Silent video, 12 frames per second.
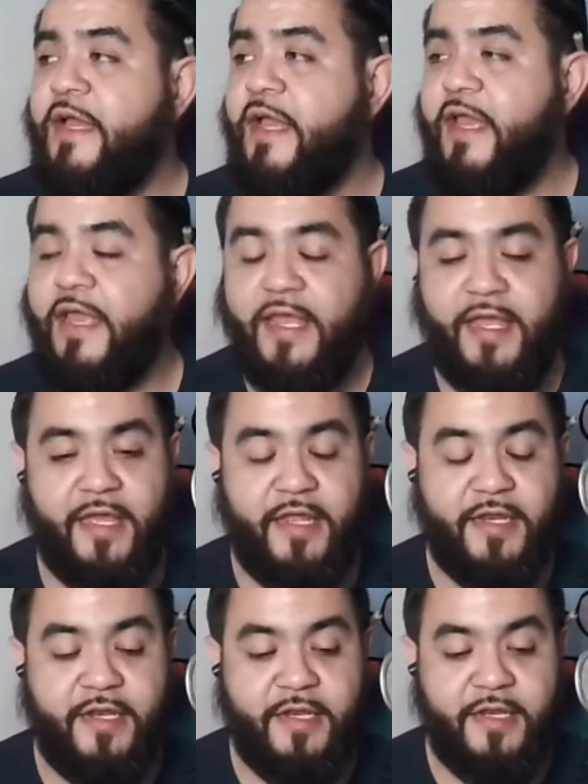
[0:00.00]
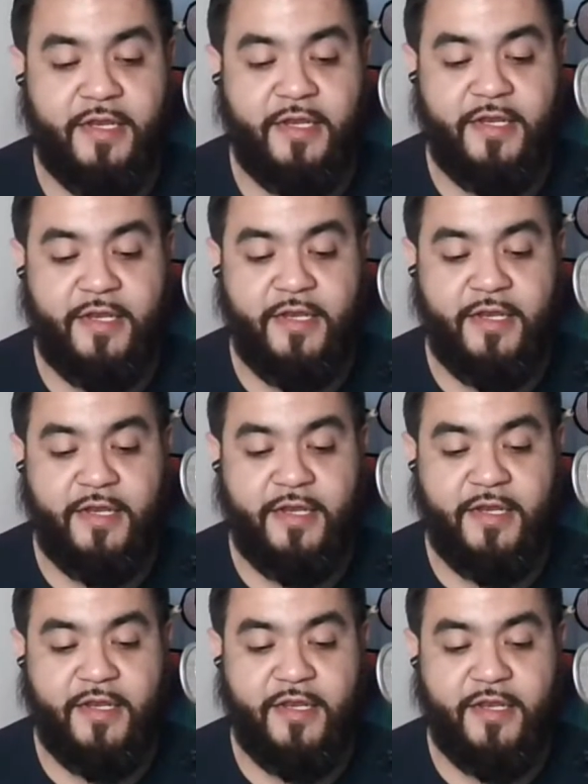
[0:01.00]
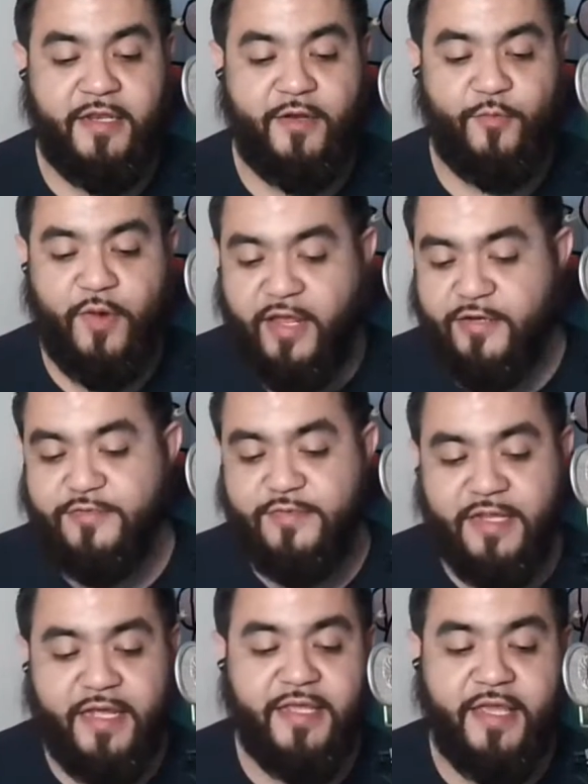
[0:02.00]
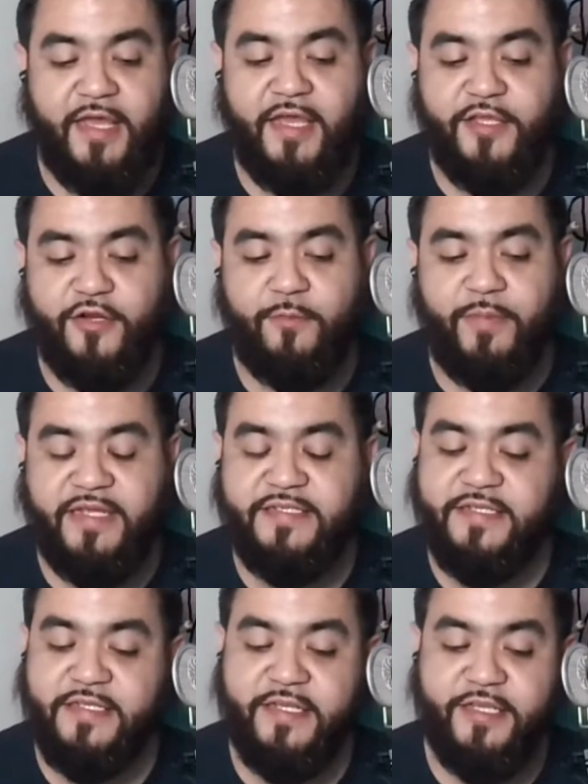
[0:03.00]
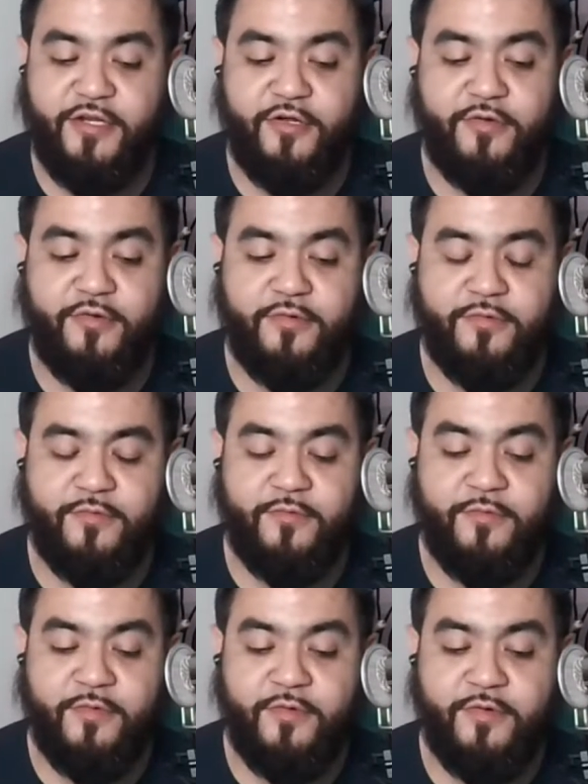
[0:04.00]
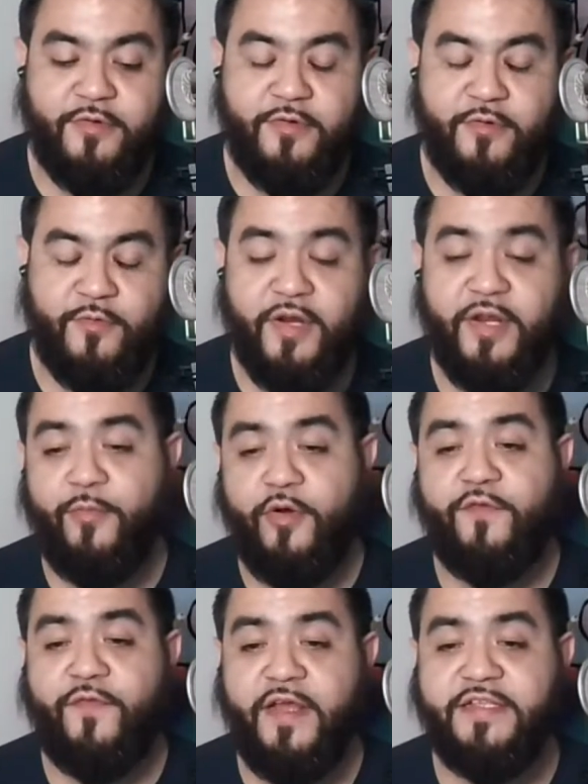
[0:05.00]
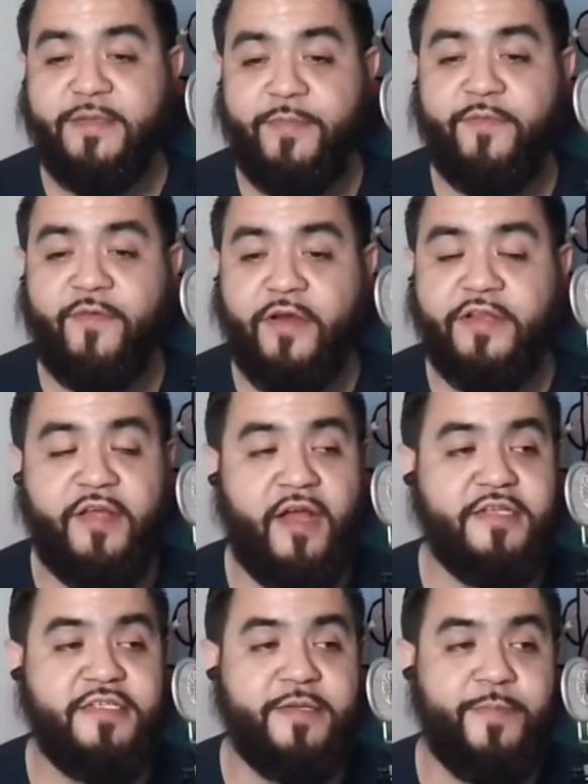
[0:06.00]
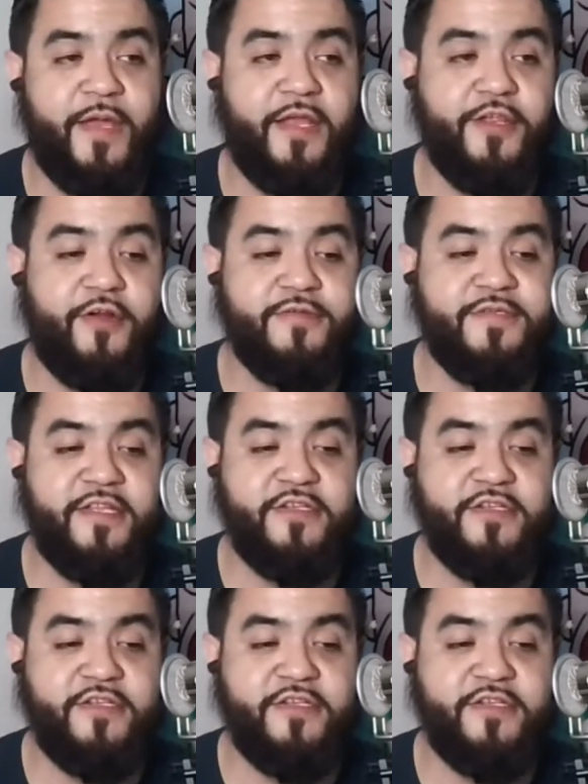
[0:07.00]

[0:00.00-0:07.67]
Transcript: And the writers were like, yeah, basically, Rick and Morty fans can be very toxic, man. You know what I'm saying?